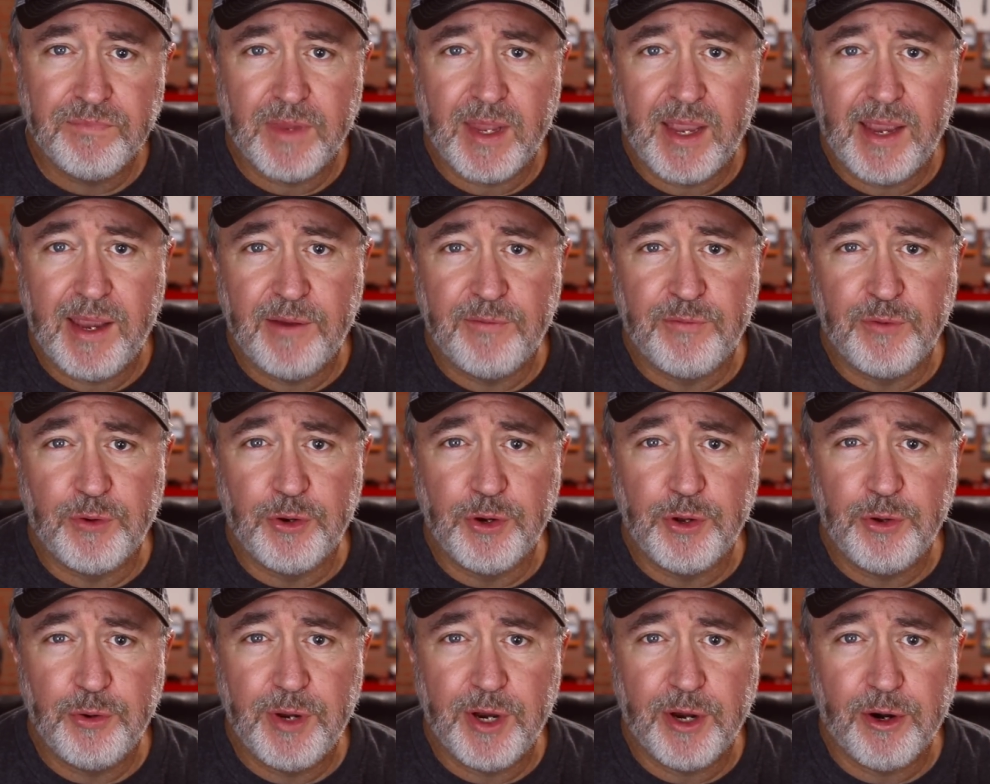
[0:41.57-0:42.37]
Hey, if you're
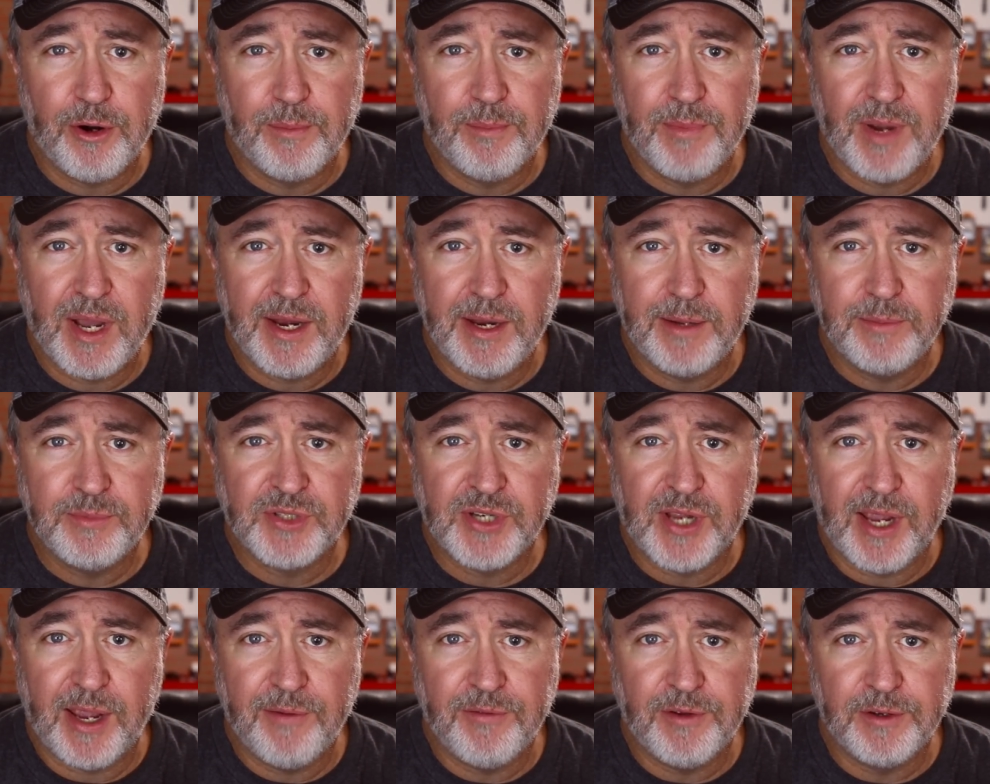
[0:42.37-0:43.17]
new here, my name's
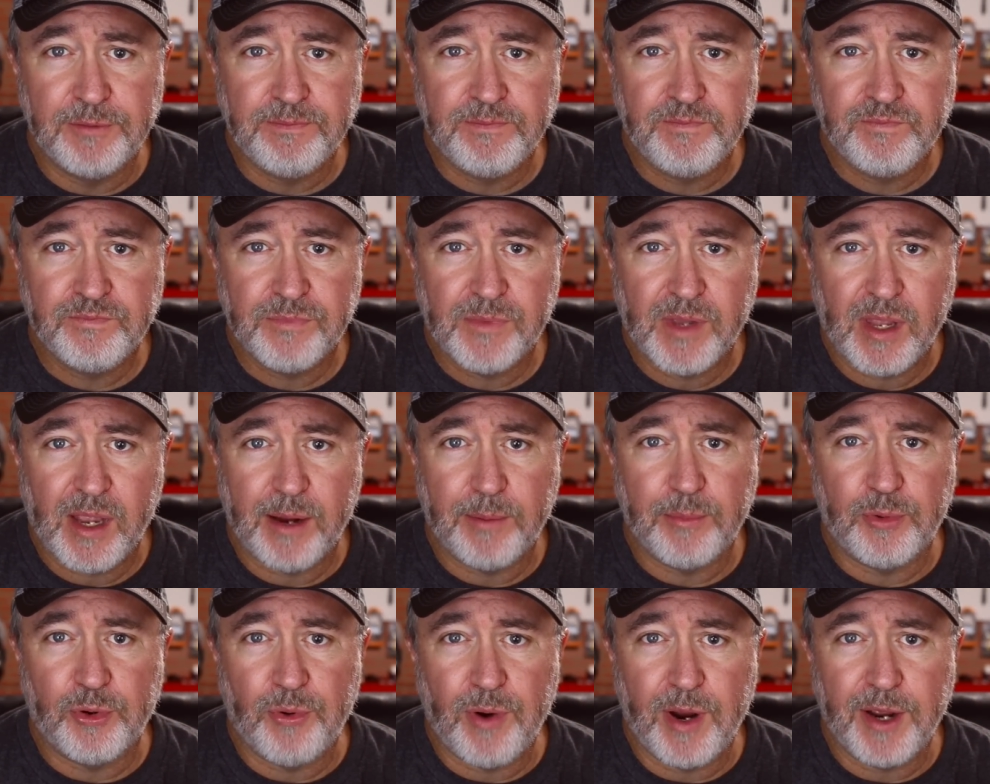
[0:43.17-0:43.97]
Kevin.
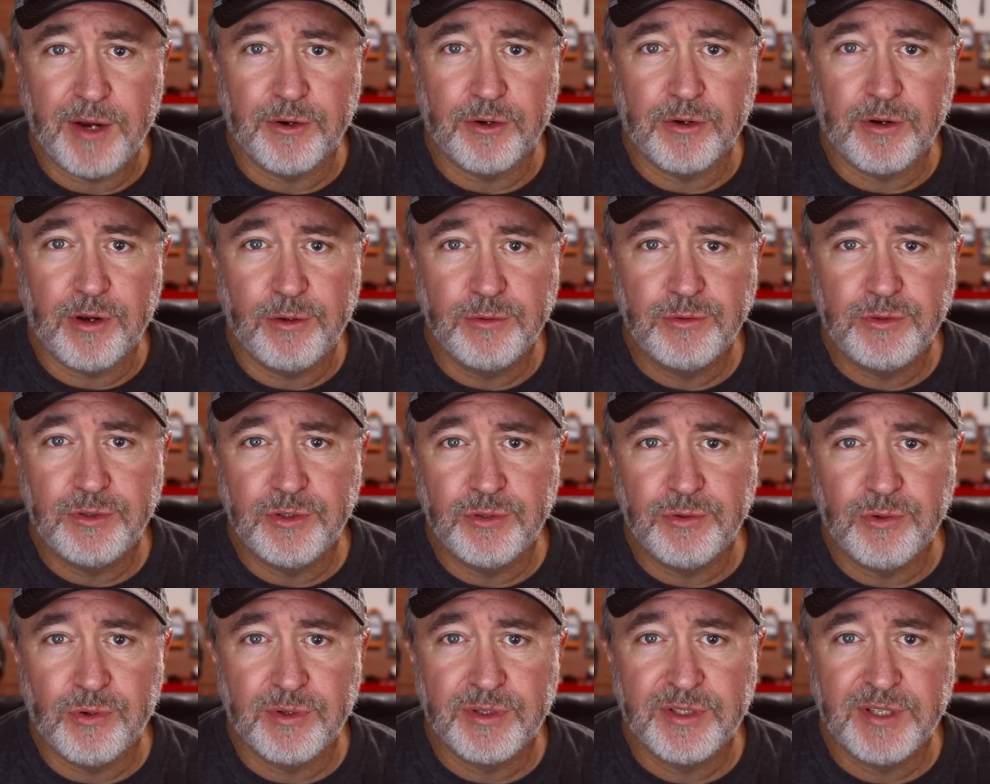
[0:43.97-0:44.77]
I'm a writer coach
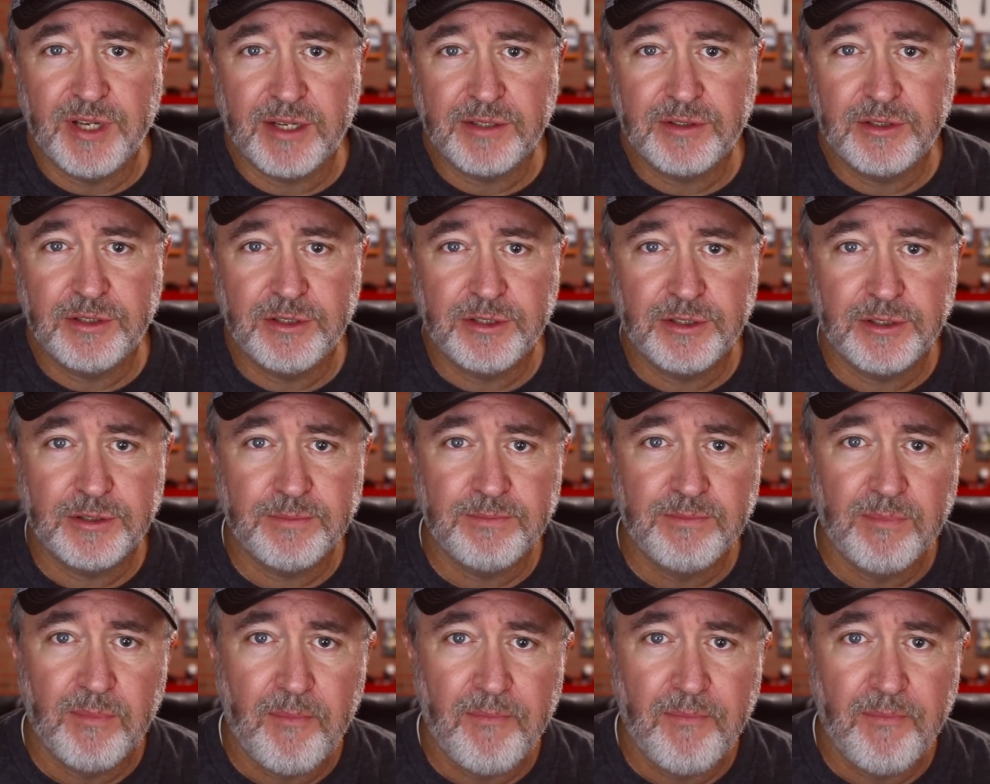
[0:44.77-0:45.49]
in North Texas,